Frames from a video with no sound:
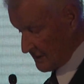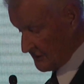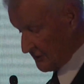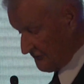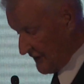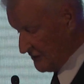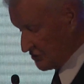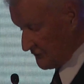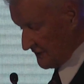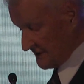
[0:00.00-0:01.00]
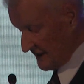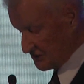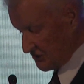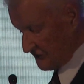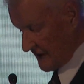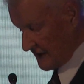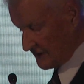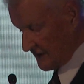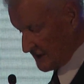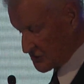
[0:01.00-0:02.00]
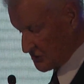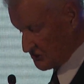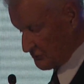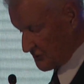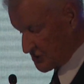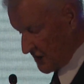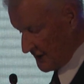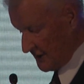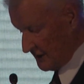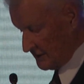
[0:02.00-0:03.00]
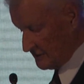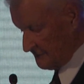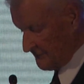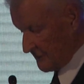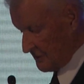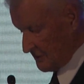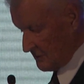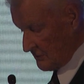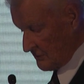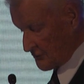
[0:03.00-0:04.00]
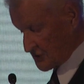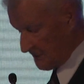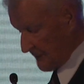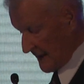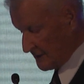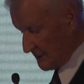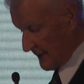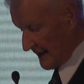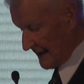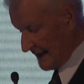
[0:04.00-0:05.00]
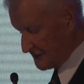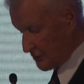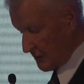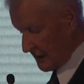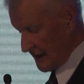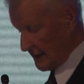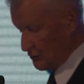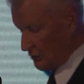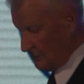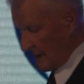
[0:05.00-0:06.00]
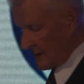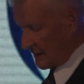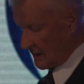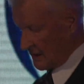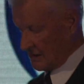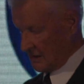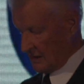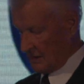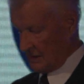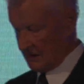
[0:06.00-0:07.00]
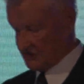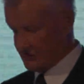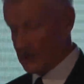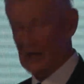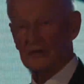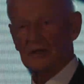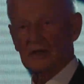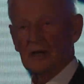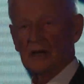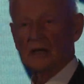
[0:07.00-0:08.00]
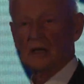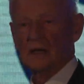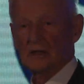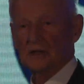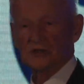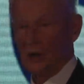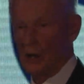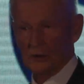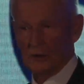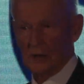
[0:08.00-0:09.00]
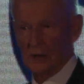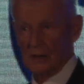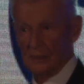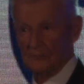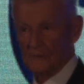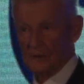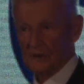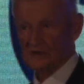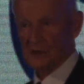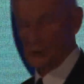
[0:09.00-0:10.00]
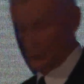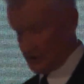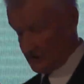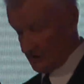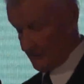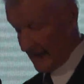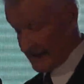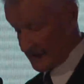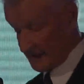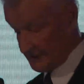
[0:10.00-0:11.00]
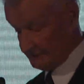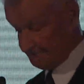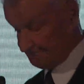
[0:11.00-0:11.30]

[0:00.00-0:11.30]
in the face of intensifying tensions with China. For Japan, the bilateral link to America is currently its only security blanket.